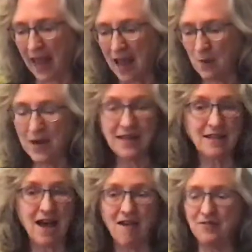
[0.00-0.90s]
We
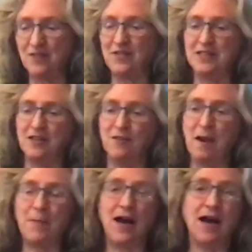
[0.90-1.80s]
love to visit
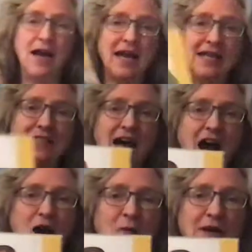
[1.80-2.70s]
Grandpa. It's
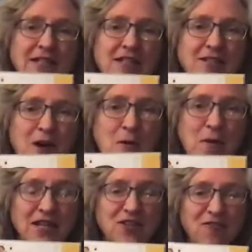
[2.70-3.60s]
always so
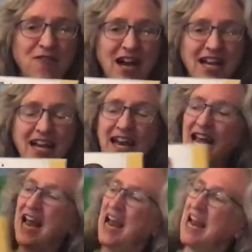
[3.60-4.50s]
much fun.
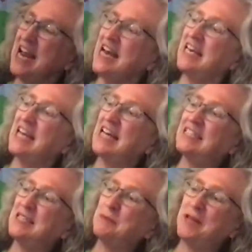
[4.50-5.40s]
He lets
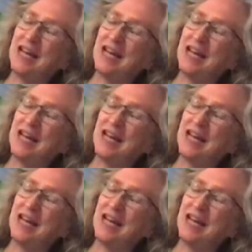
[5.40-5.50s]
us play